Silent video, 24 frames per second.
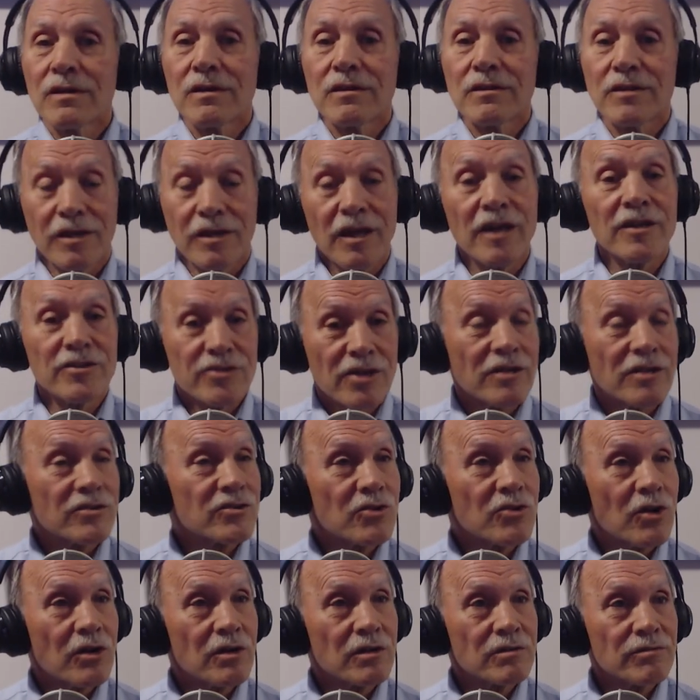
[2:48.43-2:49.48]
the caisson
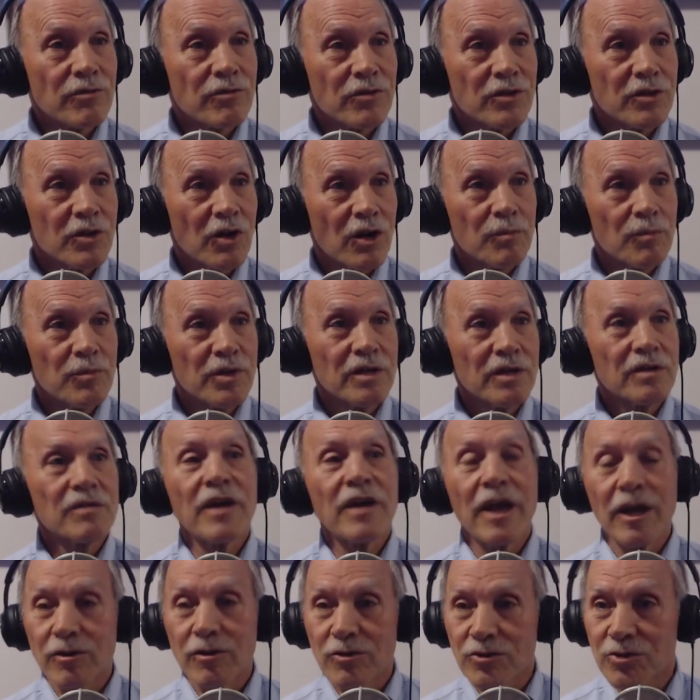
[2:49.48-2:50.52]
song for the Army,
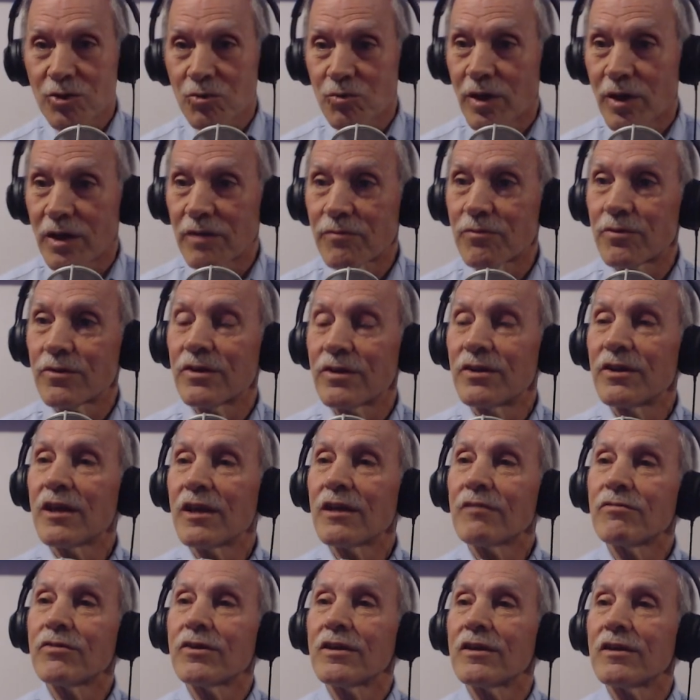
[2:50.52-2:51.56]
Anchors Aweigh for the
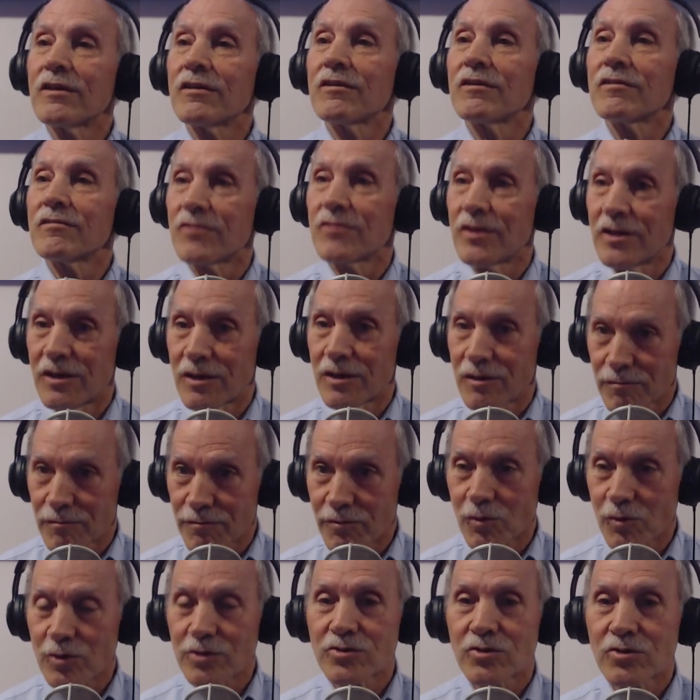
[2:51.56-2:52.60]
Navy, the Air
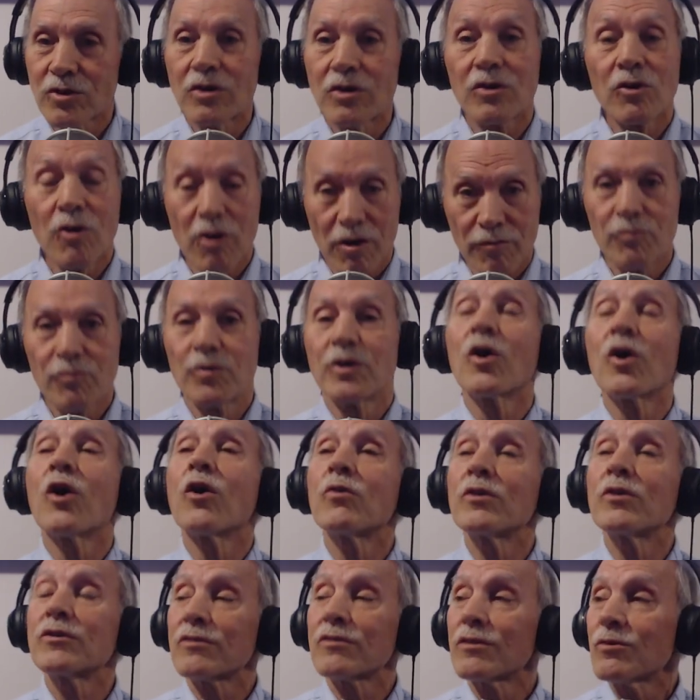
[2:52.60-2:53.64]
Force song, Off We
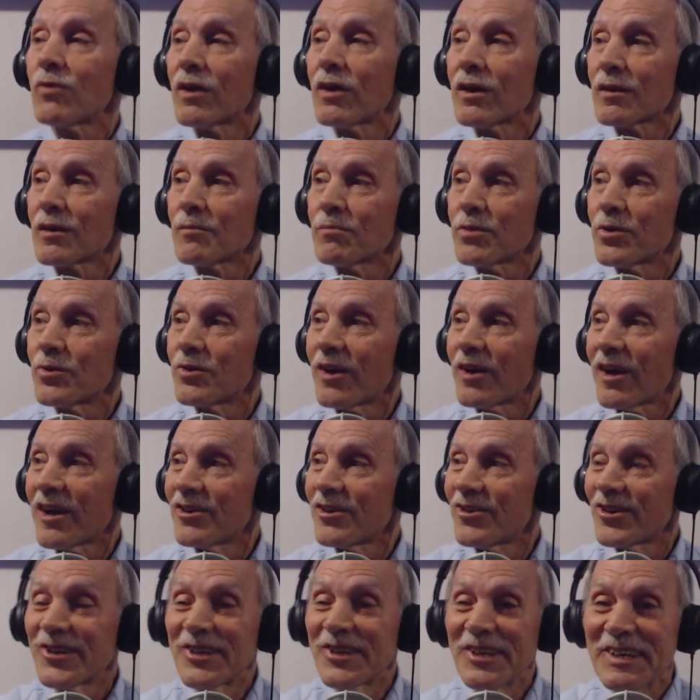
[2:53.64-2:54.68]
Go Into the Wild Blue
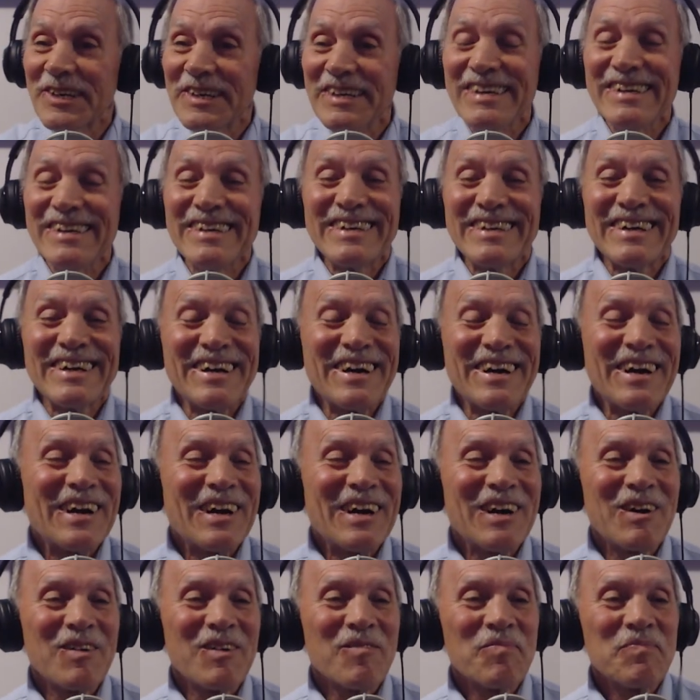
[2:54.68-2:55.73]
Yonder.
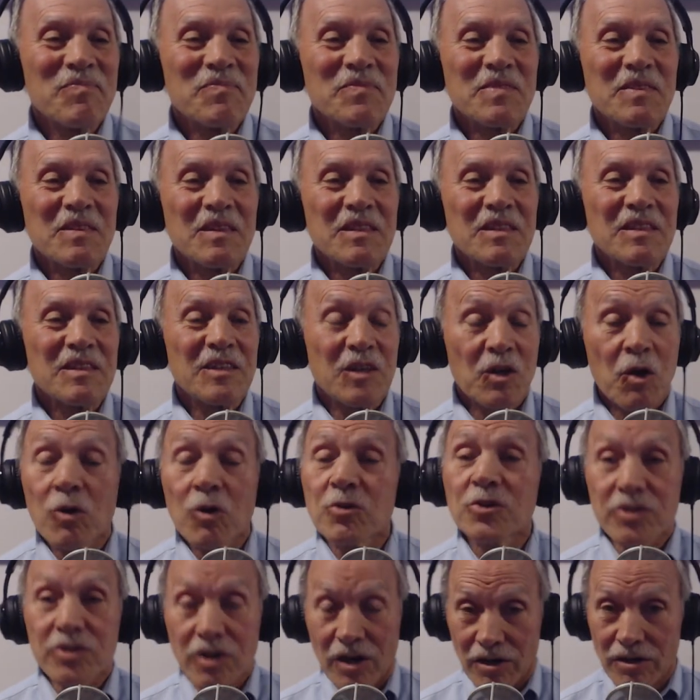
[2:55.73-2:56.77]
Um, the
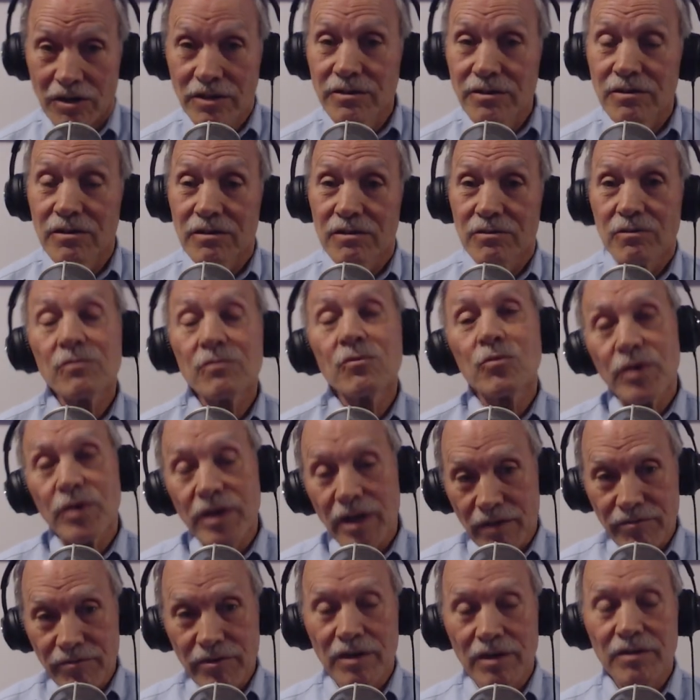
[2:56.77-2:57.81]
Coast Guard, we
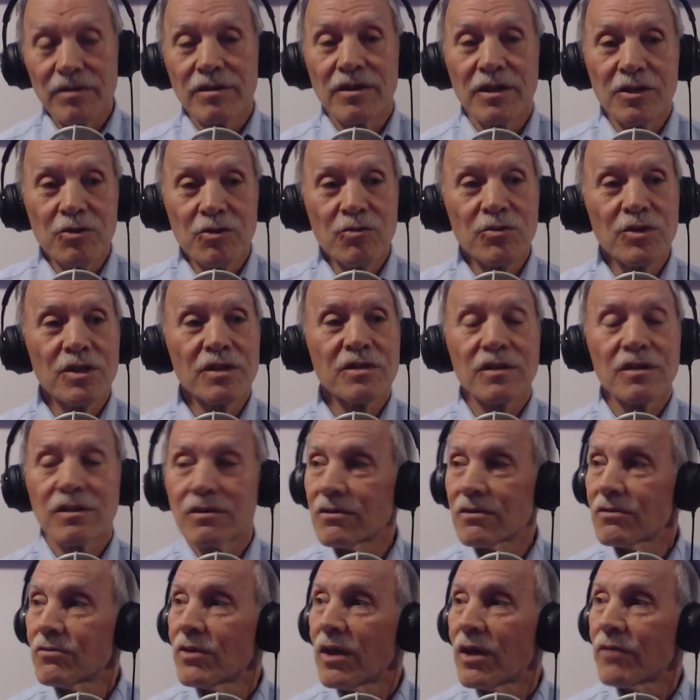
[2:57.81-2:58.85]
have a, they a have unit, a song.
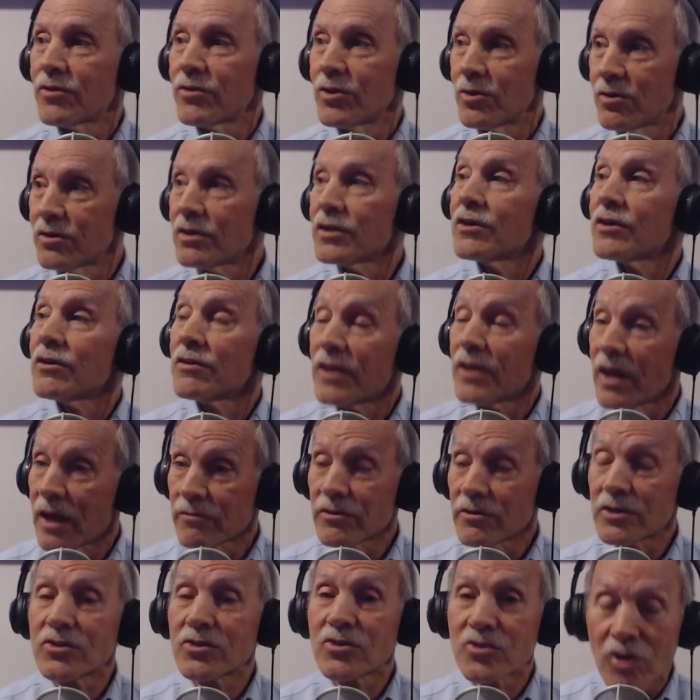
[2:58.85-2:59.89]
We have a unit here. They have
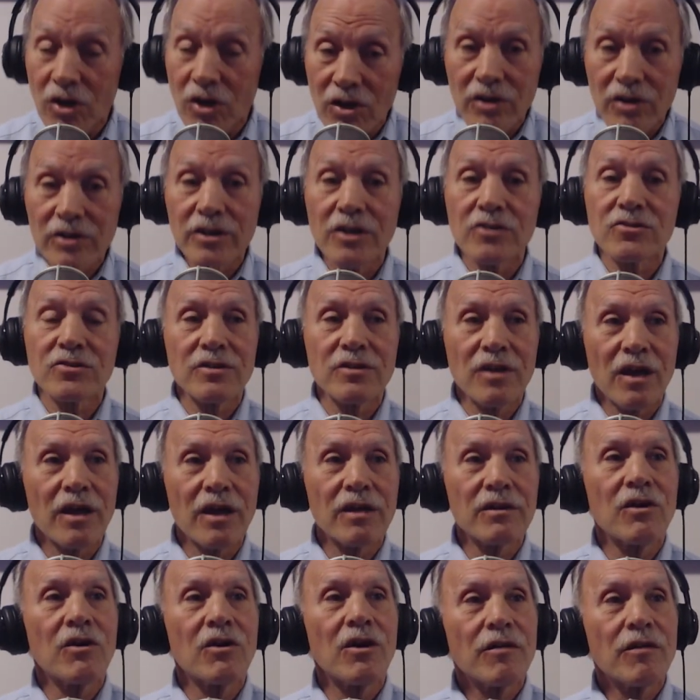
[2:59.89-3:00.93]
a song. It's
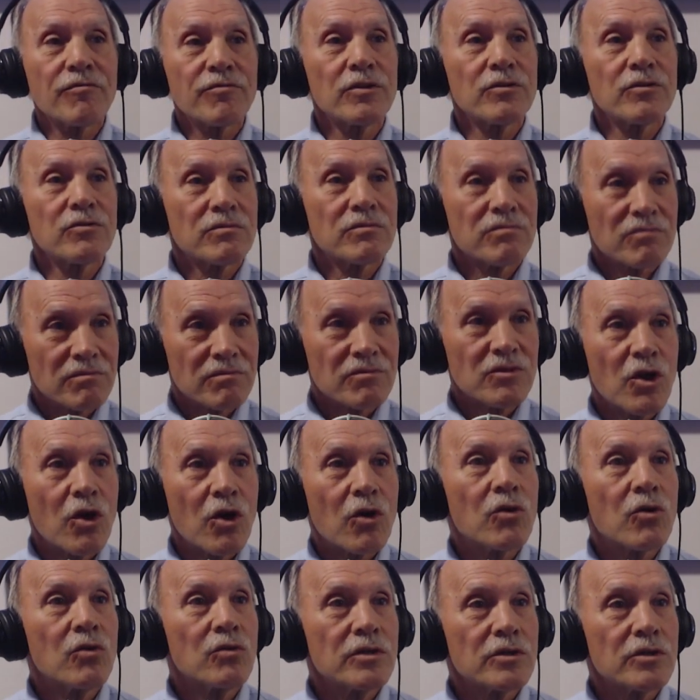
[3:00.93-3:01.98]
not often
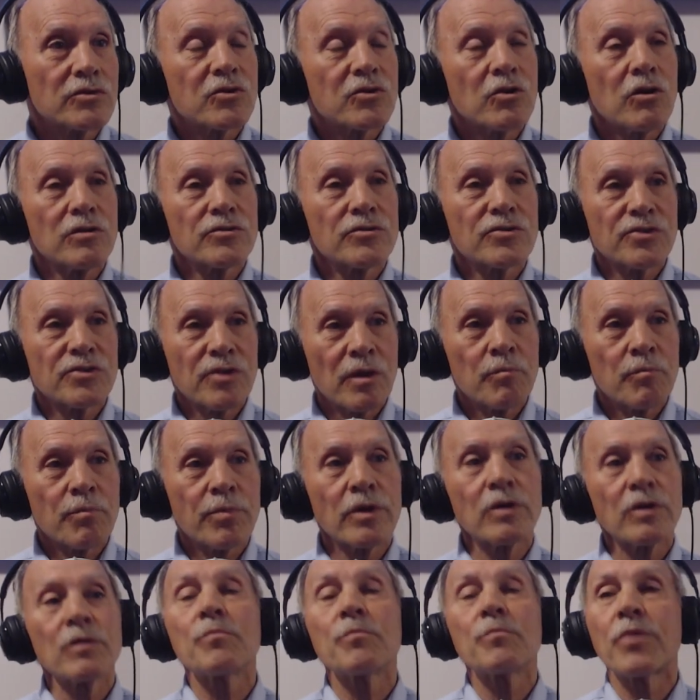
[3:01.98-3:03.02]
known. It's called mm -hmm.
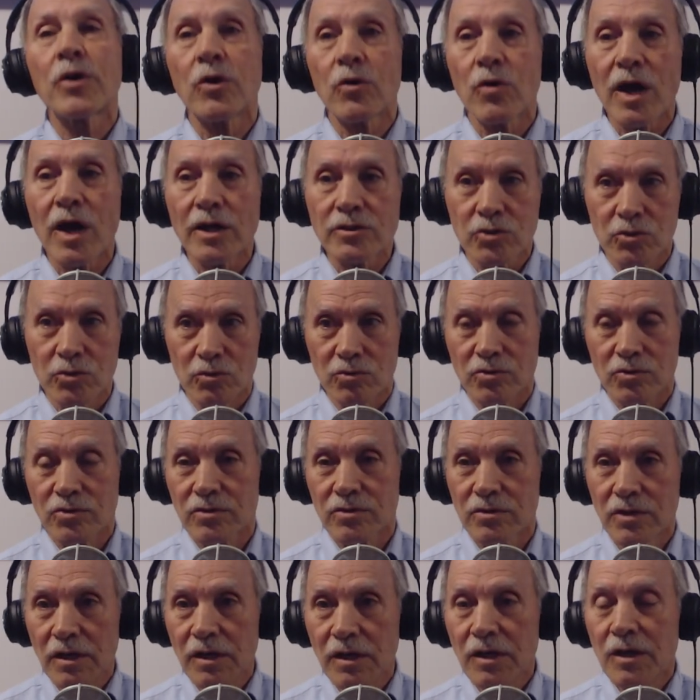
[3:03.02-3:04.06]
Semper
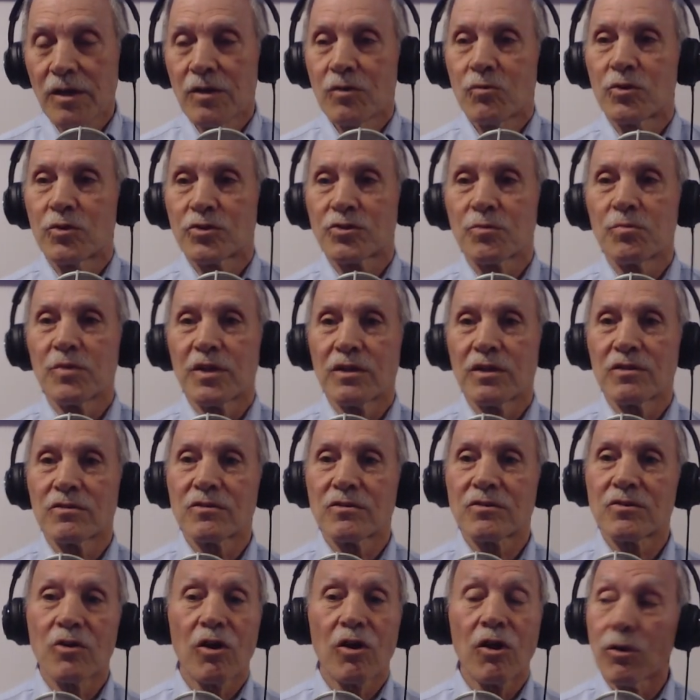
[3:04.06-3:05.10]
Paratus, which
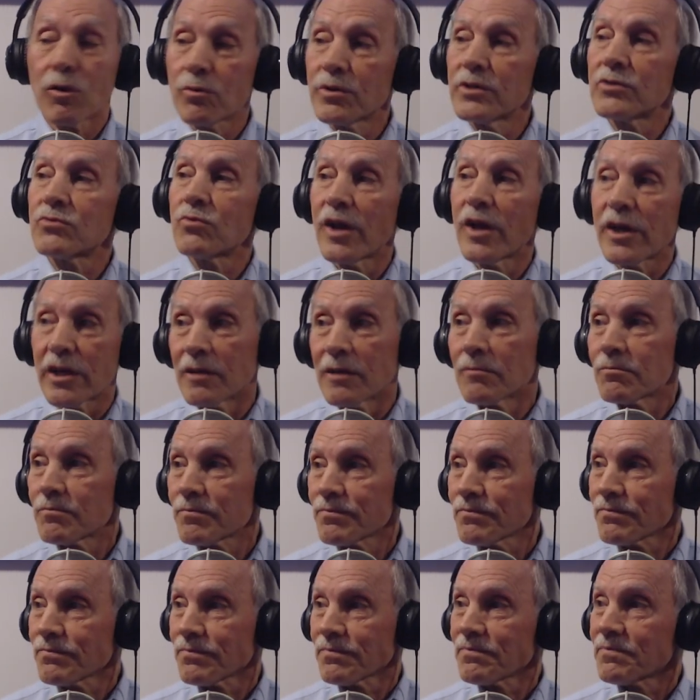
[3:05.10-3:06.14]
means always ready.
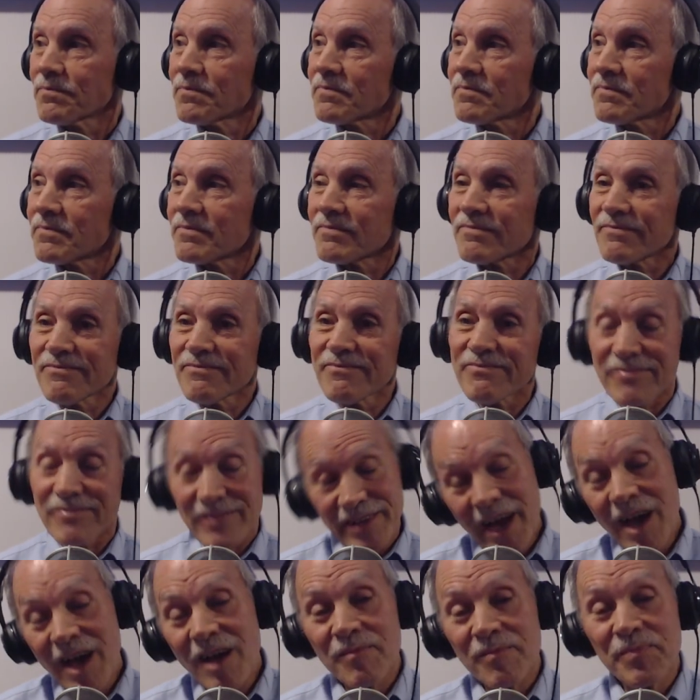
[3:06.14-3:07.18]
Awesome.
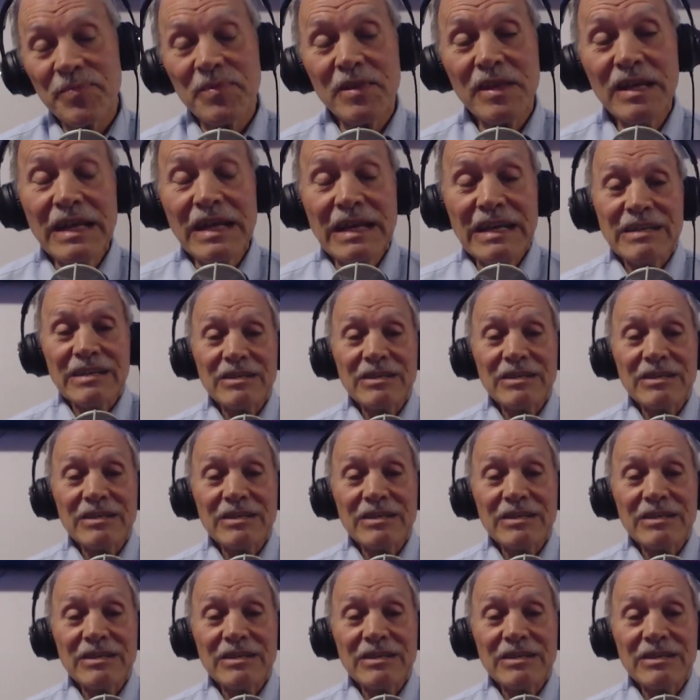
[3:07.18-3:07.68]
Yeah. Yeah.